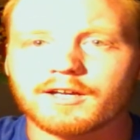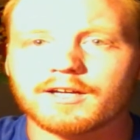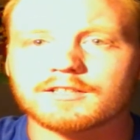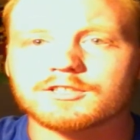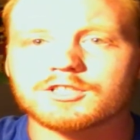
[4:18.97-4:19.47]

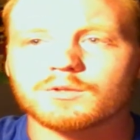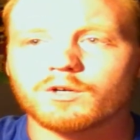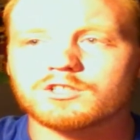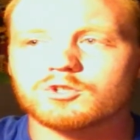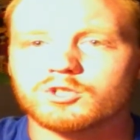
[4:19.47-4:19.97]
And she
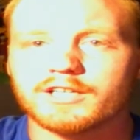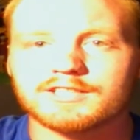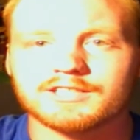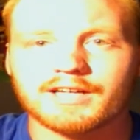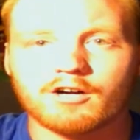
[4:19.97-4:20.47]
wants to
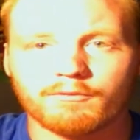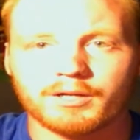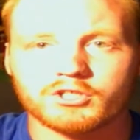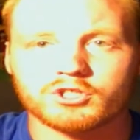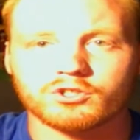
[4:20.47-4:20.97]
test these out and
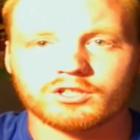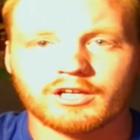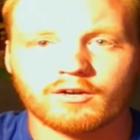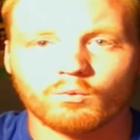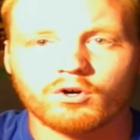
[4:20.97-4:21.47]
make sure that
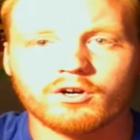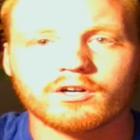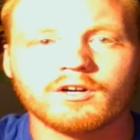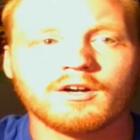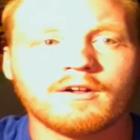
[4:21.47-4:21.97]
they can work.